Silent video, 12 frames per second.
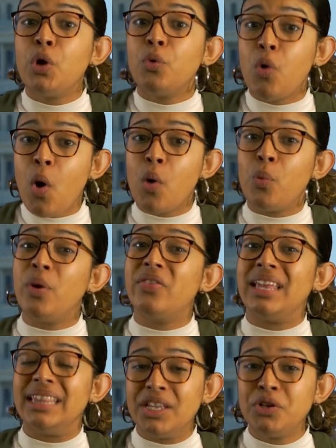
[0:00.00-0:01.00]
quote, with
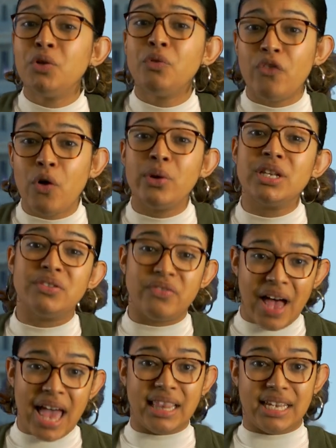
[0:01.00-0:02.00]
a little focused
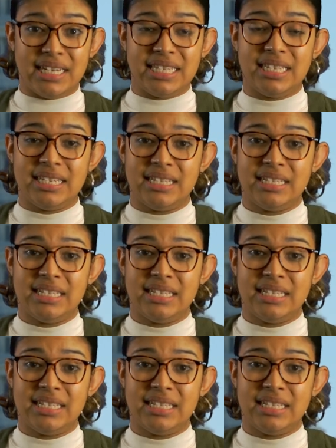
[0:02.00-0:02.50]
violence.